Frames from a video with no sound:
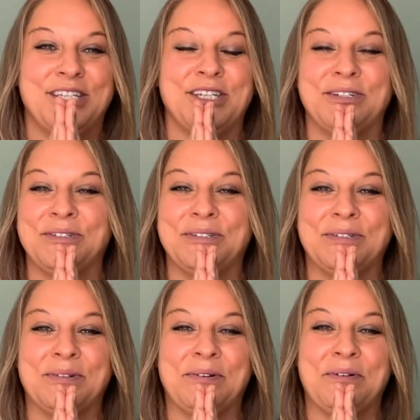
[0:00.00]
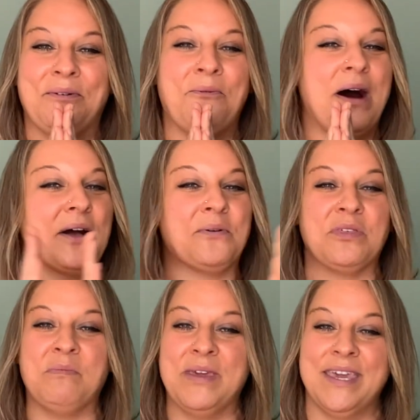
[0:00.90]
to walk
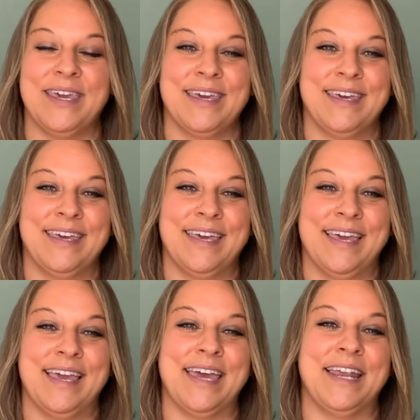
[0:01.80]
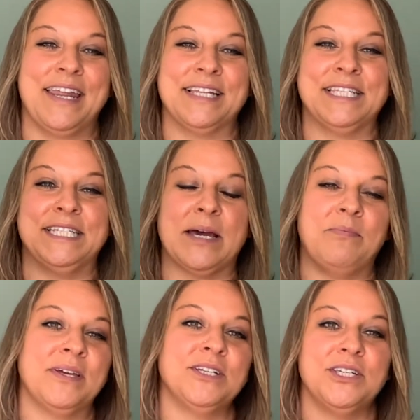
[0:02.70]
with me and step
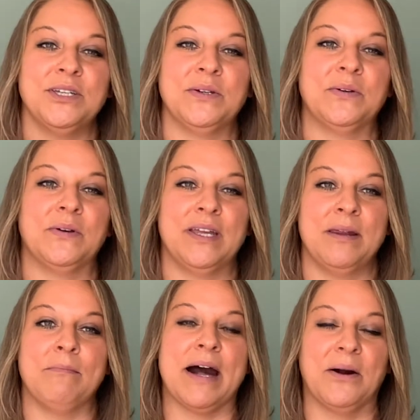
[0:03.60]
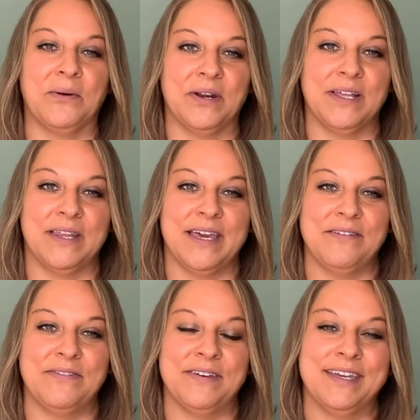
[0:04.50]
into an empowering
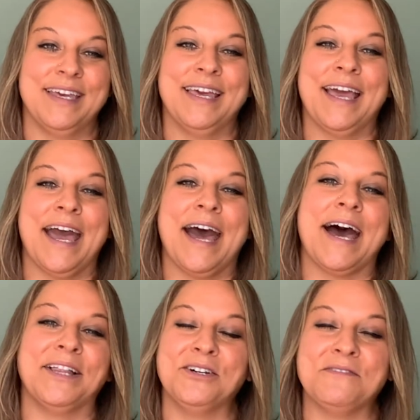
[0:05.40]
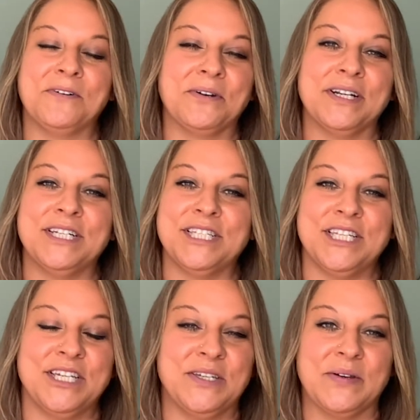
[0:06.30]
life. I look forward to
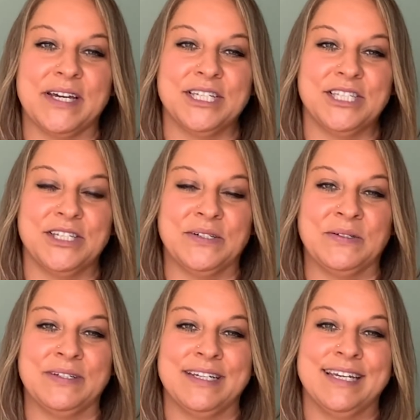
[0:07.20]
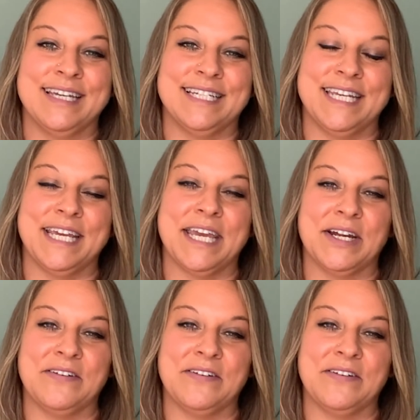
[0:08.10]
seeing you guys soon. Take care,